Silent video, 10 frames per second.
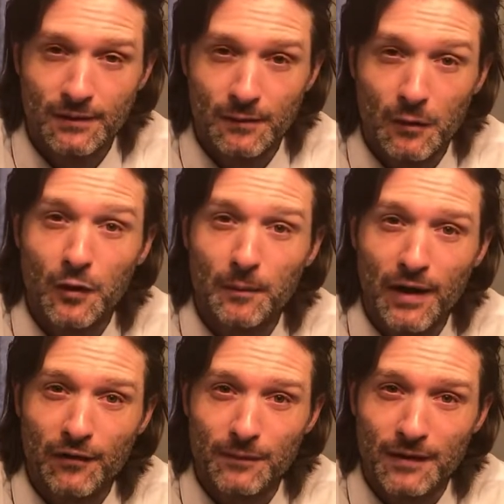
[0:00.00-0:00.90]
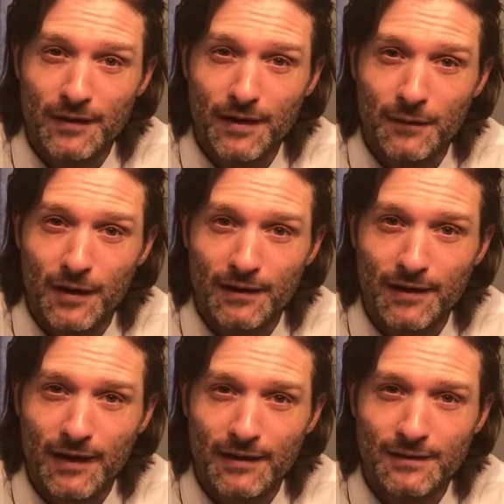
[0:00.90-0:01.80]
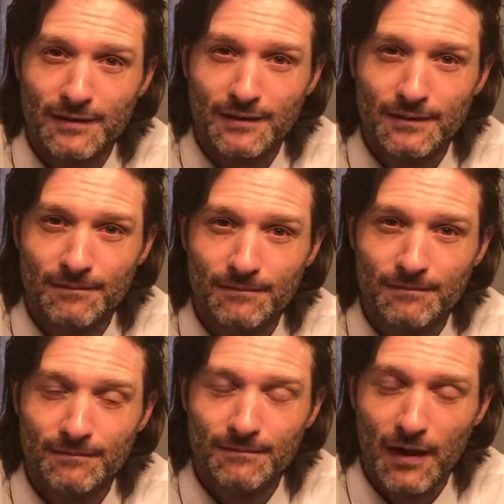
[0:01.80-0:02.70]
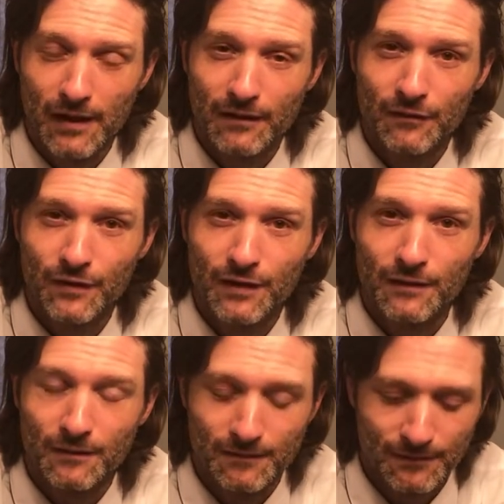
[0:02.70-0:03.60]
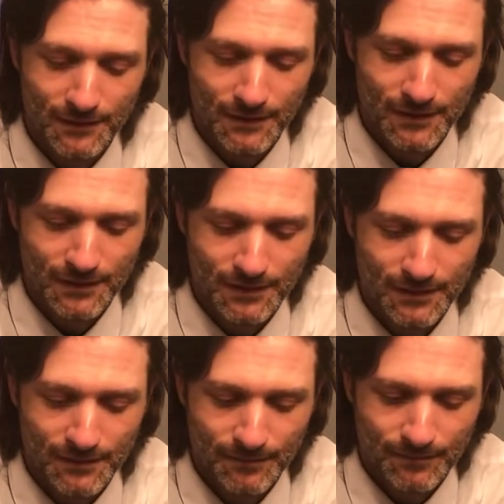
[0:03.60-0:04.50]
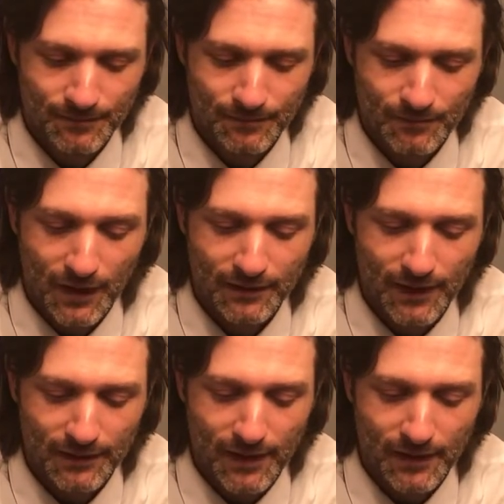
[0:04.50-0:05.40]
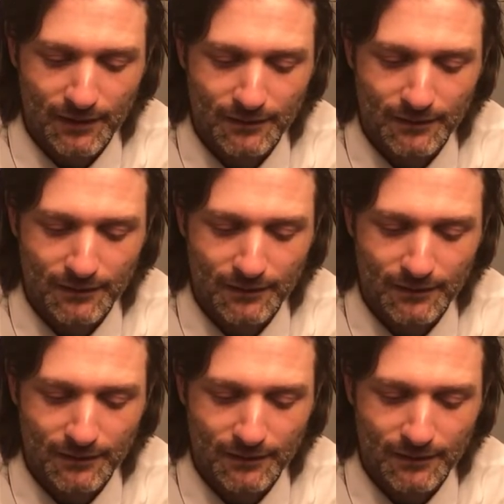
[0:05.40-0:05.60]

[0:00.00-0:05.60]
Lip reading: Welcome back from the dead, Montag. How does it feel? Montag nodded.